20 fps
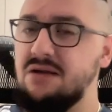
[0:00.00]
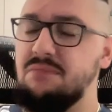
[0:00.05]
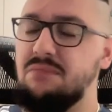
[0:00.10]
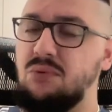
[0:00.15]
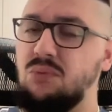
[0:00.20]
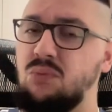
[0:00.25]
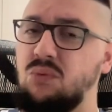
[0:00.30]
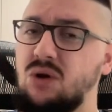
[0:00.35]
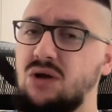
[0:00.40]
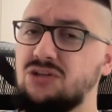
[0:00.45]

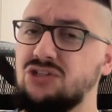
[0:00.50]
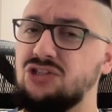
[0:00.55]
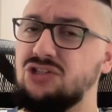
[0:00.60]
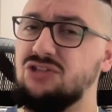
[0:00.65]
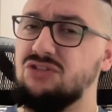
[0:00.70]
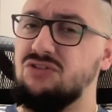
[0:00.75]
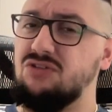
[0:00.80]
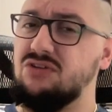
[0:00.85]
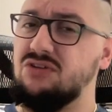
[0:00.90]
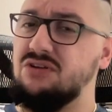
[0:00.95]
but one
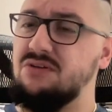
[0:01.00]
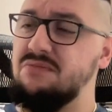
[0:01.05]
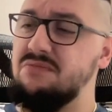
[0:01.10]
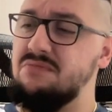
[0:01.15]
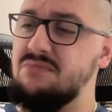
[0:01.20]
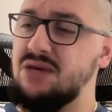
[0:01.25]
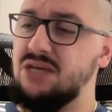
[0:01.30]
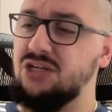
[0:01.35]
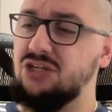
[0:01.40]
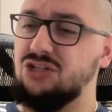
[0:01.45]
shot
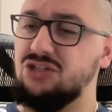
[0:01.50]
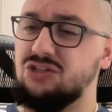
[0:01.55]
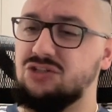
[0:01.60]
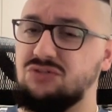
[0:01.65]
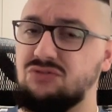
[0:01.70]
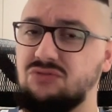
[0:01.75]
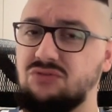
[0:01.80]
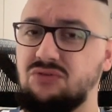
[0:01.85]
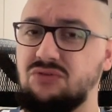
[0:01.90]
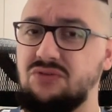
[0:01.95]
can make
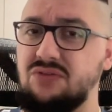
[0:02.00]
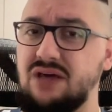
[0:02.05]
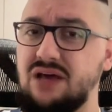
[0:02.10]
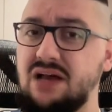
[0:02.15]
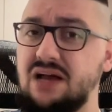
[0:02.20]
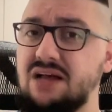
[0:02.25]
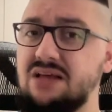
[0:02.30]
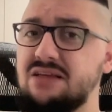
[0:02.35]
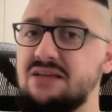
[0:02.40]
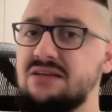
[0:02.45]
sure
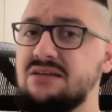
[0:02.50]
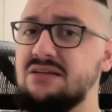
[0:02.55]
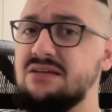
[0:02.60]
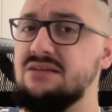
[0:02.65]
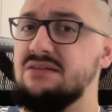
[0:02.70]
that